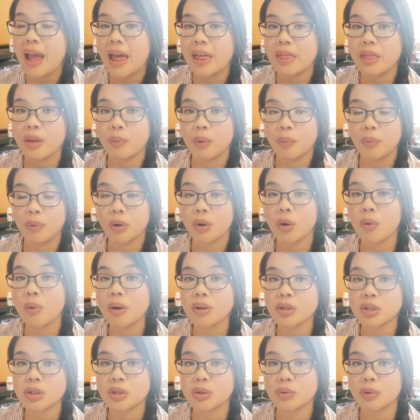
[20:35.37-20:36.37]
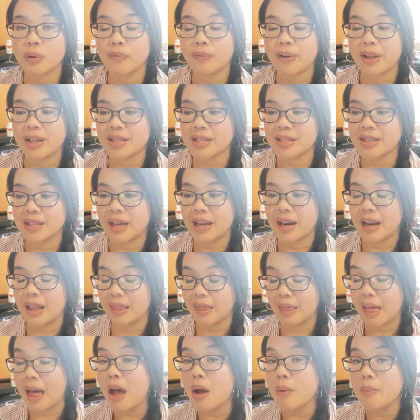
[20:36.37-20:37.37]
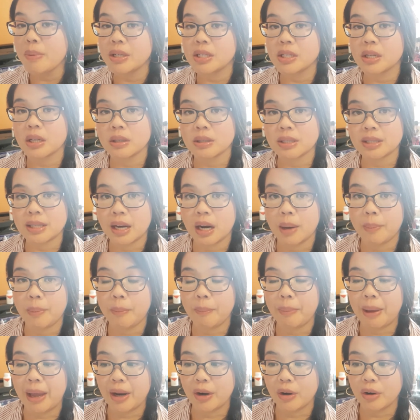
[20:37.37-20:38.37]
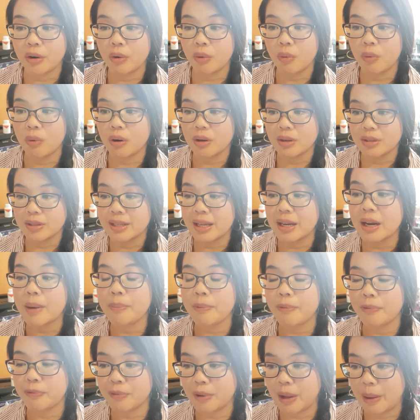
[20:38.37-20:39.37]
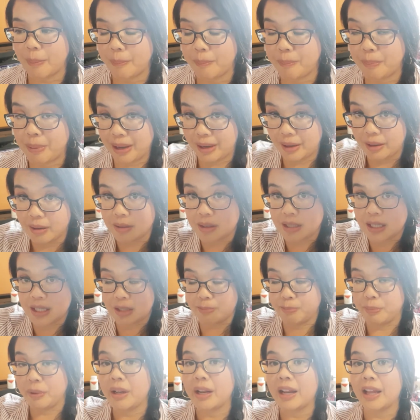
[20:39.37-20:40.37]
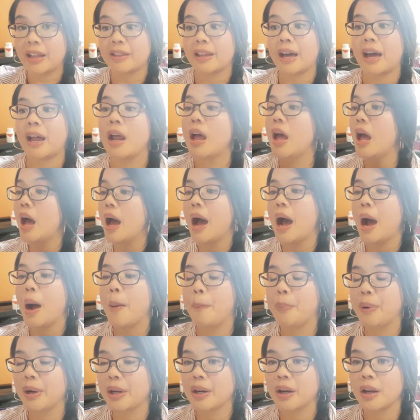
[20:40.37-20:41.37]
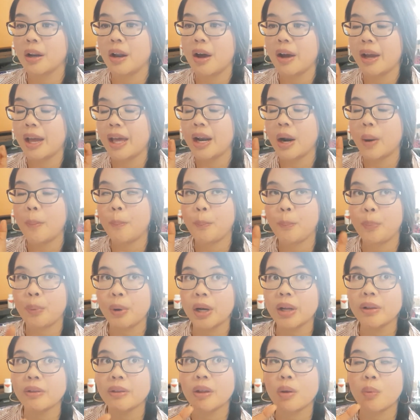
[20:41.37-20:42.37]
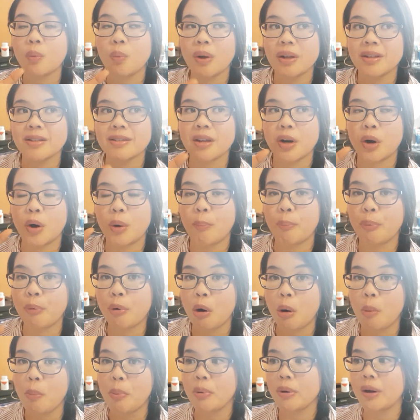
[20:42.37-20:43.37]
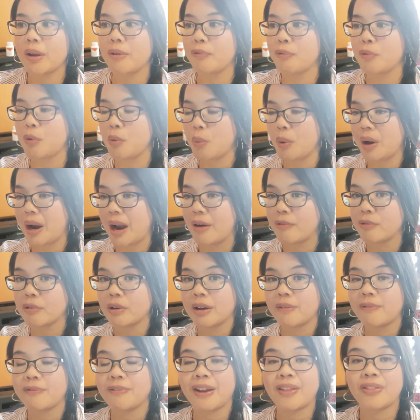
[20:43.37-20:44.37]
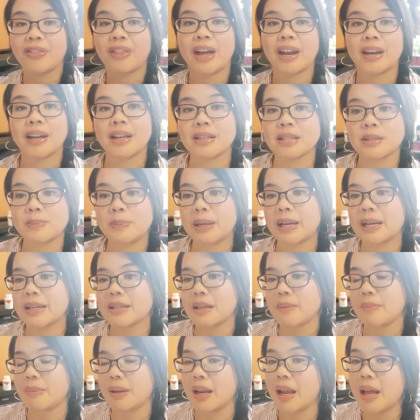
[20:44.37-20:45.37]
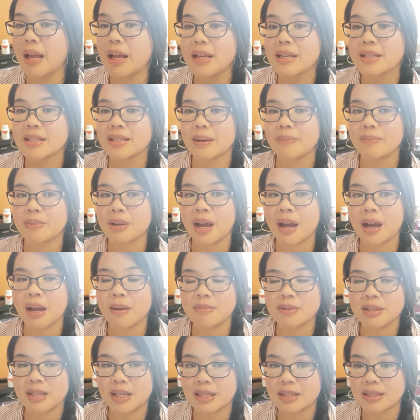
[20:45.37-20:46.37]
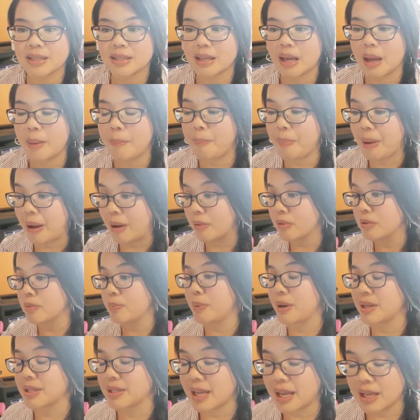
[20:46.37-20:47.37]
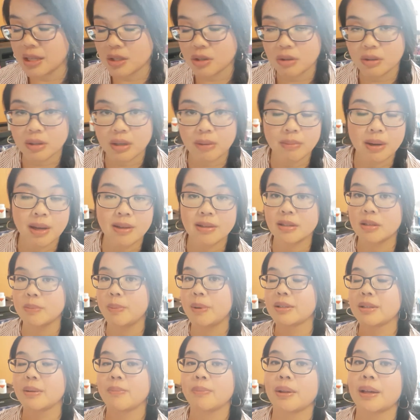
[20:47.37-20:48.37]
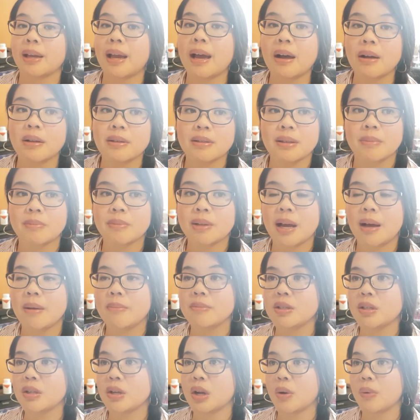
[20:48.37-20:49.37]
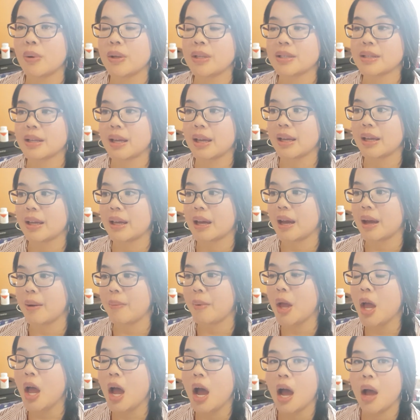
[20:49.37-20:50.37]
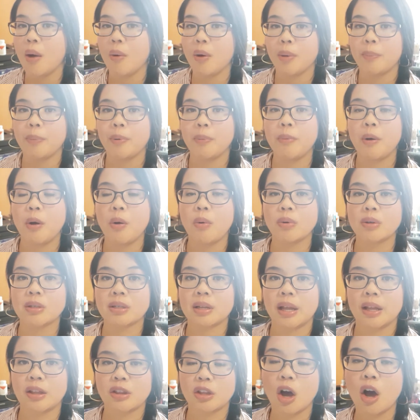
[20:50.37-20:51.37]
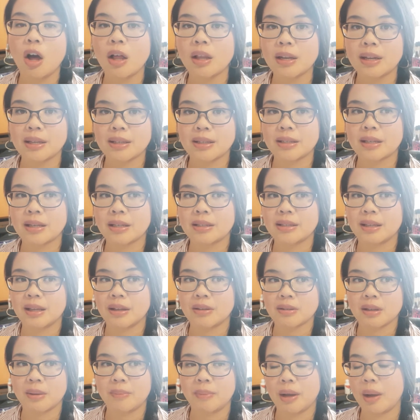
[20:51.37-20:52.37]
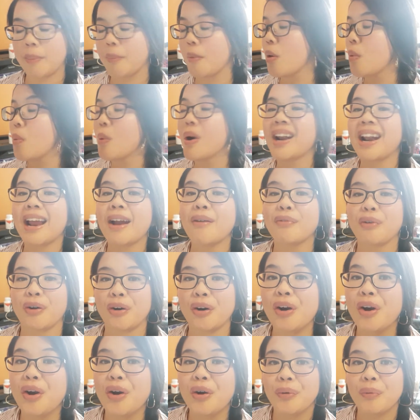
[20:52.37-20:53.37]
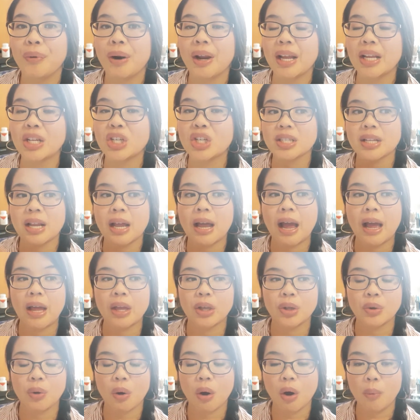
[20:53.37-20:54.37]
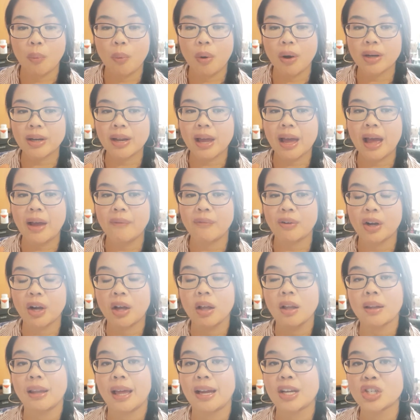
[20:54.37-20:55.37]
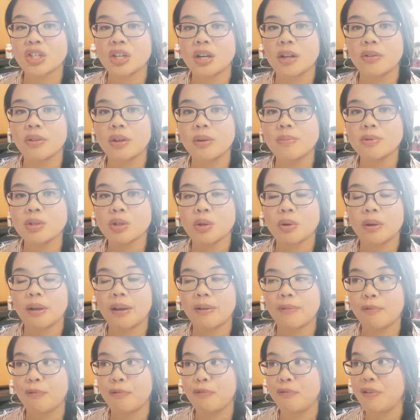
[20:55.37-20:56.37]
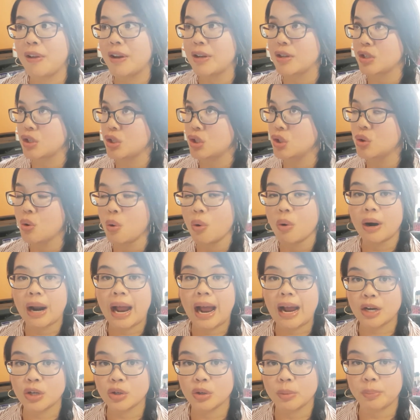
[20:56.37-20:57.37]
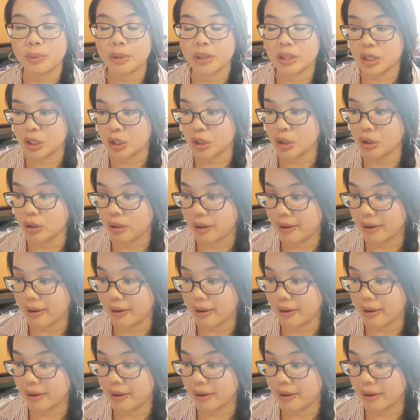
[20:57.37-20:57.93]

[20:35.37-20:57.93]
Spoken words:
And then when we go out to do events that allow me to set up a banner or set up a big display like that, I'll bring it along and I'll bring the ones that are appropriate for whatever event that is. Because I mean, sometimes it's about breast cancer. Sometimes it's about something else. Sometimes, you know, it's like I want to promote like the holiday sales coming up or whatever, right? It just, you want to have a collection of them so you can fit your actual particular